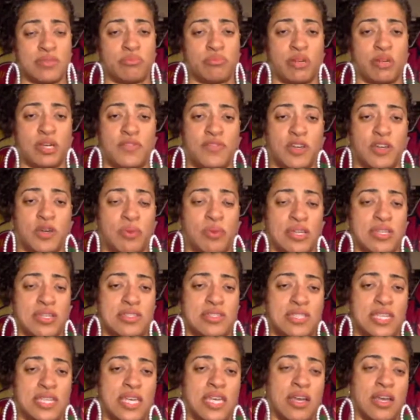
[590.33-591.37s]
in Brookville,
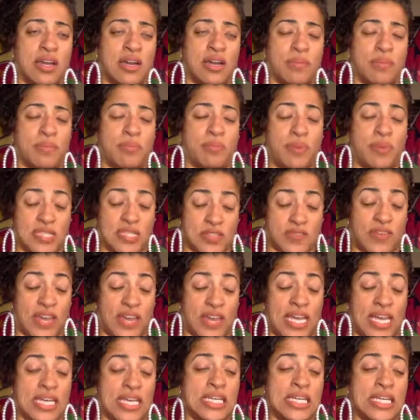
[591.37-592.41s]

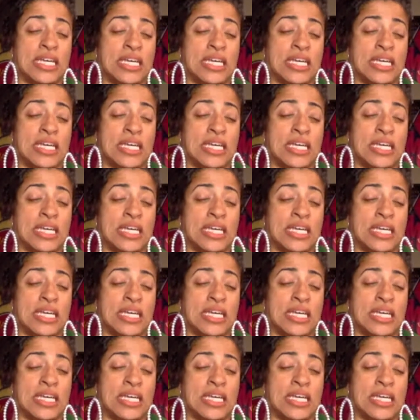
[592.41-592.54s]
Pennsylvania,